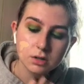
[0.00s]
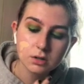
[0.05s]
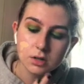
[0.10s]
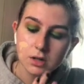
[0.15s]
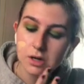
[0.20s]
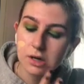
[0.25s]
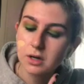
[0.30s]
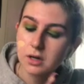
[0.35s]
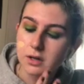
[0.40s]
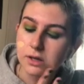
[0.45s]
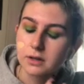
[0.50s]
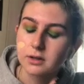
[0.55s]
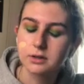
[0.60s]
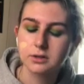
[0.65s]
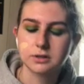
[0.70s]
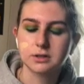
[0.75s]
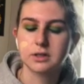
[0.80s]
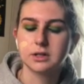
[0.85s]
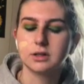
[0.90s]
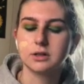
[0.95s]
Yeah, that
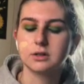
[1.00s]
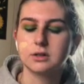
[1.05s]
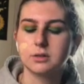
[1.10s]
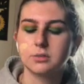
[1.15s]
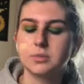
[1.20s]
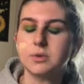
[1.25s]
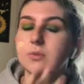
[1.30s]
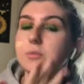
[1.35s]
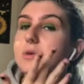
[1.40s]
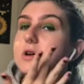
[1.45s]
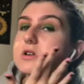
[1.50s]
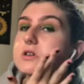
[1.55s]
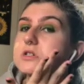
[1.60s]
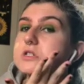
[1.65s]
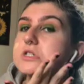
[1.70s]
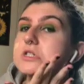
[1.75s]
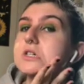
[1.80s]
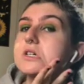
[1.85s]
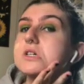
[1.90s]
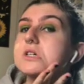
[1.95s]
looks like it could be my
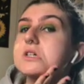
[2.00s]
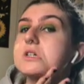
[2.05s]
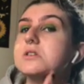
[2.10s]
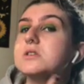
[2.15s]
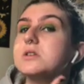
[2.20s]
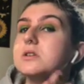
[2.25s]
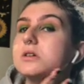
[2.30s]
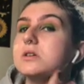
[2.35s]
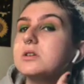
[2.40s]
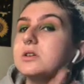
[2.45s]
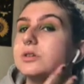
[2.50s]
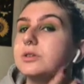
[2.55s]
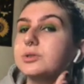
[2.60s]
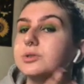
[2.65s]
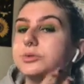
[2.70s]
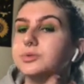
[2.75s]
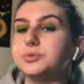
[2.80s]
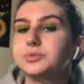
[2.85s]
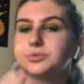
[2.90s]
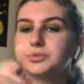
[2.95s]
shade.
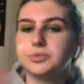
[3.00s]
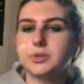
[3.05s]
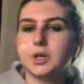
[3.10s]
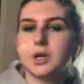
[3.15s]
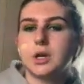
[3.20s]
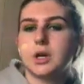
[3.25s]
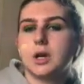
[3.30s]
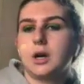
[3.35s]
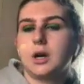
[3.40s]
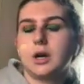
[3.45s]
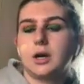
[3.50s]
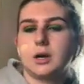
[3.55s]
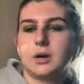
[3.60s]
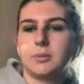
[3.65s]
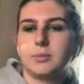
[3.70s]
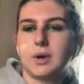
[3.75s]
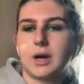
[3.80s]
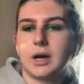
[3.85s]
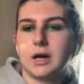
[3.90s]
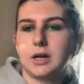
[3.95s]

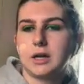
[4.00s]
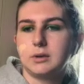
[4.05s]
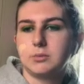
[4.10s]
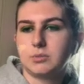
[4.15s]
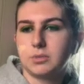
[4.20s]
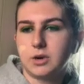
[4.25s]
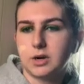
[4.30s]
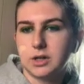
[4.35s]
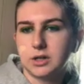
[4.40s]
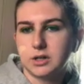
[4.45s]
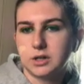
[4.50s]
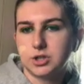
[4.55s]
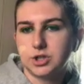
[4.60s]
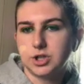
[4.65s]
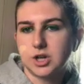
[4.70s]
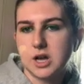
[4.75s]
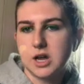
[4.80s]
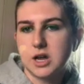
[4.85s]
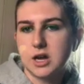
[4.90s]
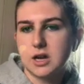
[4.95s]
I bought the
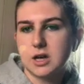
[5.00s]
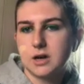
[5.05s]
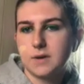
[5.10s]
shade